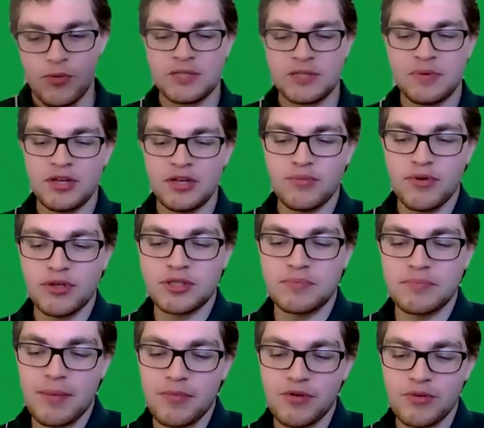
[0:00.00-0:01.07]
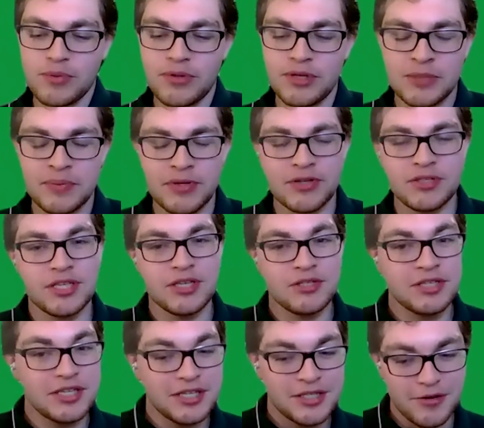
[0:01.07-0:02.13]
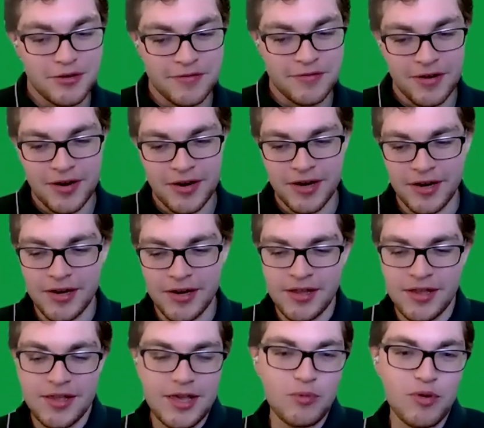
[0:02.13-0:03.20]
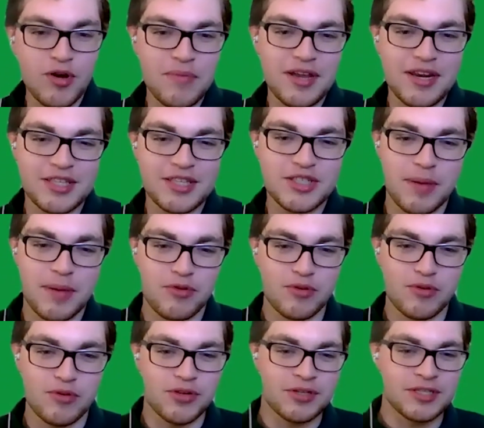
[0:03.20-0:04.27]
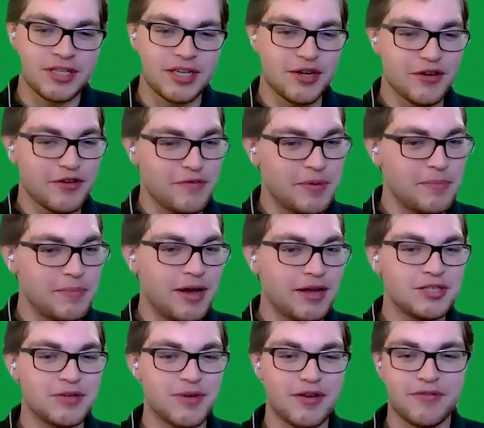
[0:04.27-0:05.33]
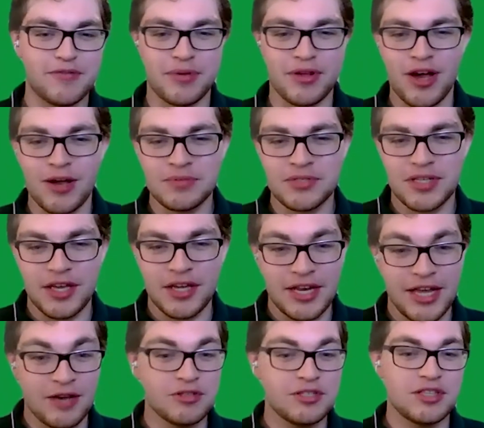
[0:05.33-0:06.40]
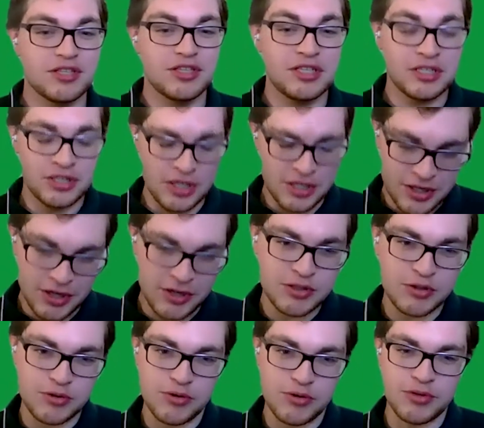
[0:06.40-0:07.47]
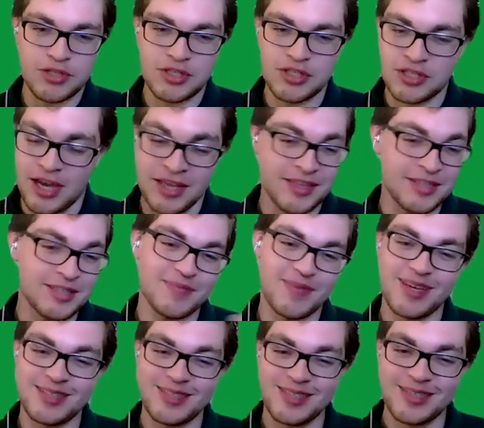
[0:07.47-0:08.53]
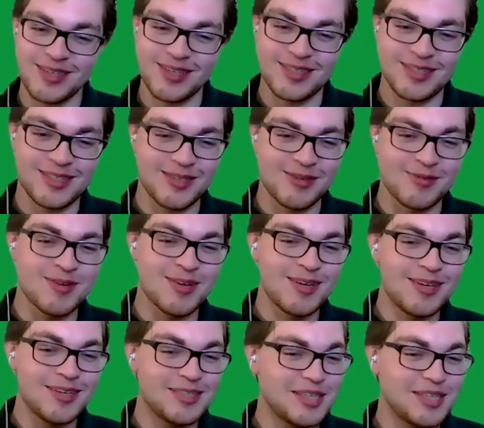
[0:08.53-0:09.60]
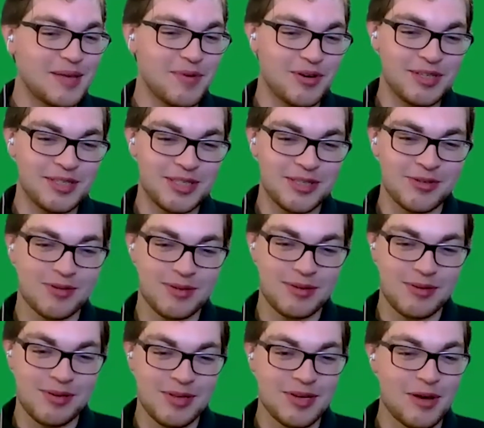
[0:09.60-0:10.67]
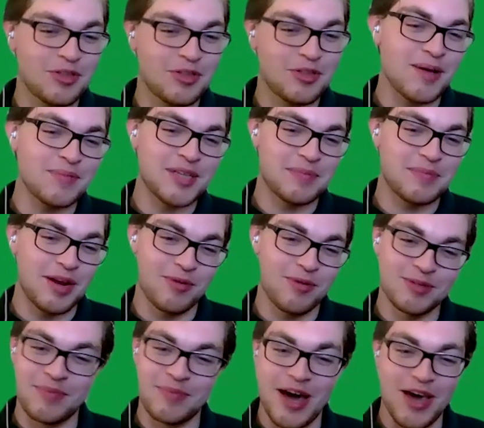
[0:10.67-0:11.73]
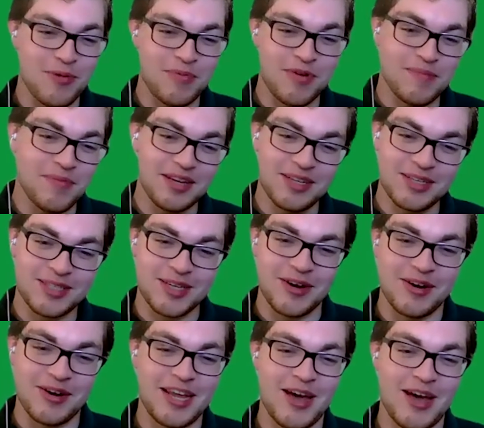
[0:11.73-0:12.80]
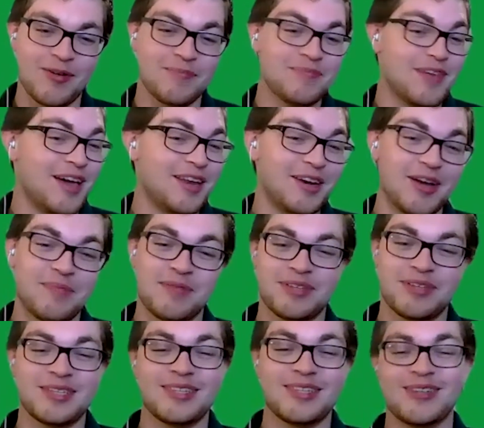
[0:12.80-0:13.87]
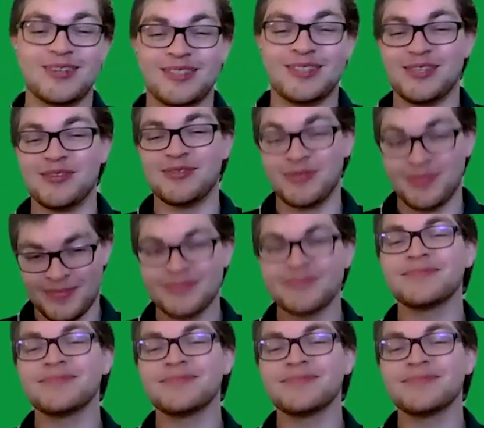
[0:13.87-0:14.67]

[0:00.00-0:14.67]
what has been your most memorable experience at UTD so far, and what made it so memorable? Because I know you've been bouncing around from comp sci now into the Jindal School, which is I think is amazing. Because same boat as you. I was comp sci, but I was bio pre-med to start, and now I ended up in year 2.